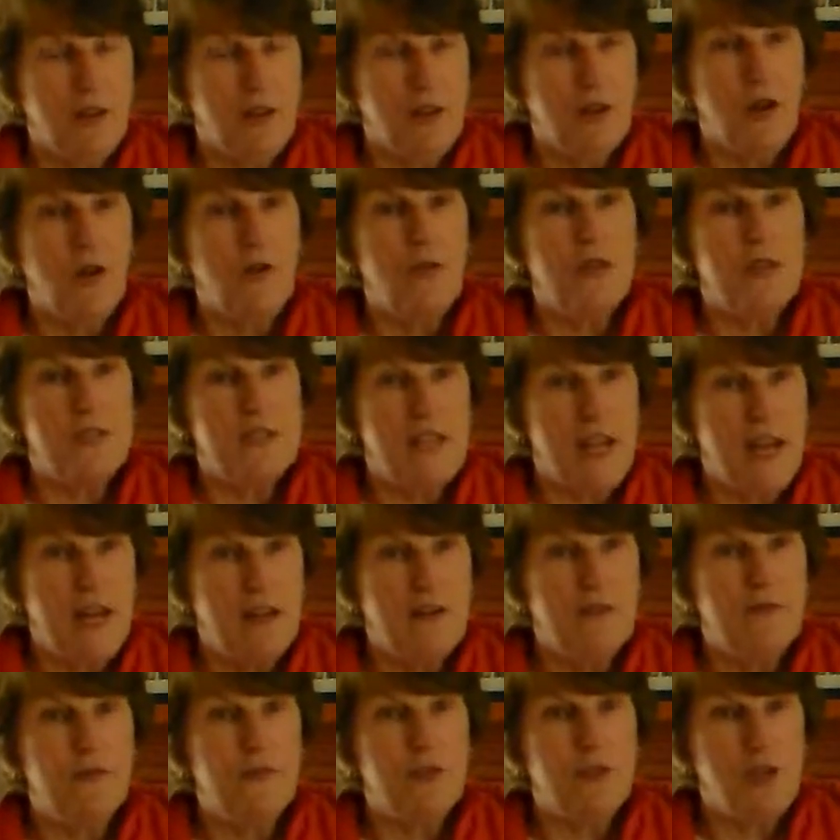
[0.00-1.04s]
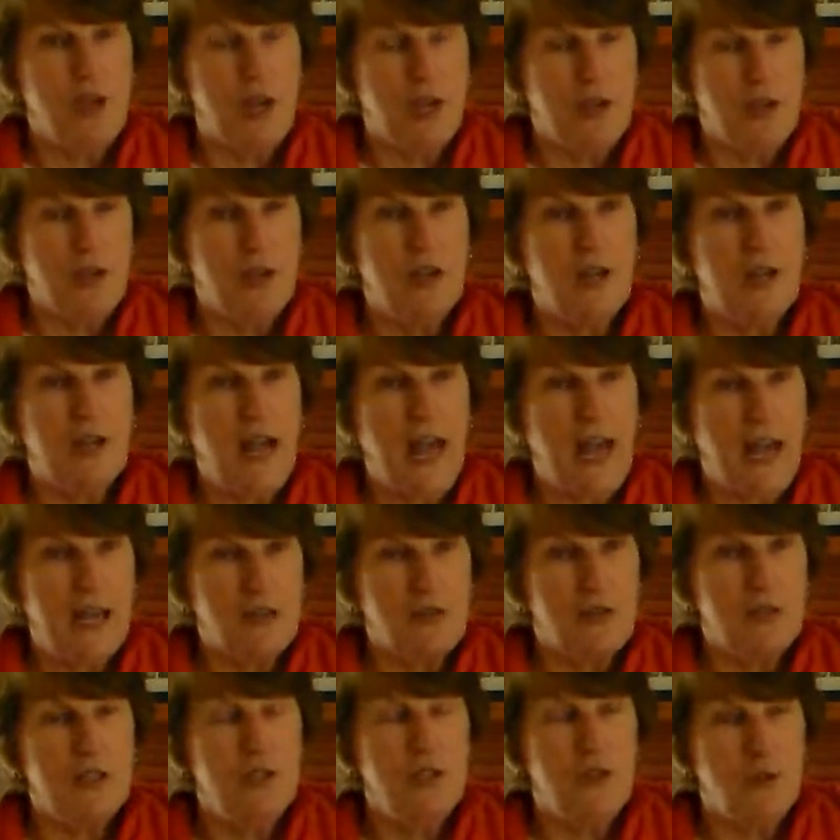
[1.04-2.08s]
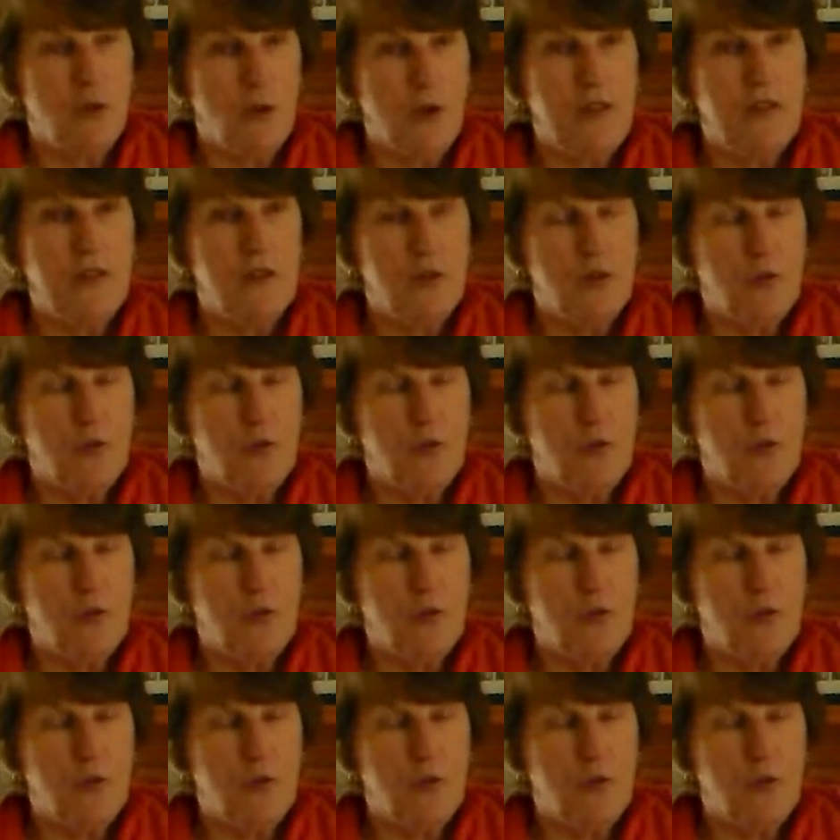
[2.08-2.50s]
you know, the state of Virginia could actually join